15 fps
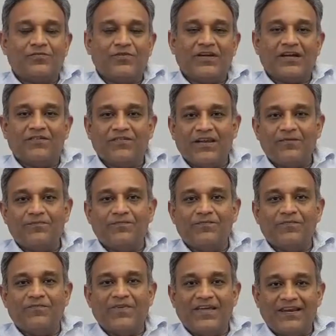So we're covering
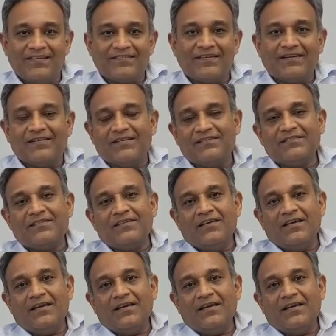various sectors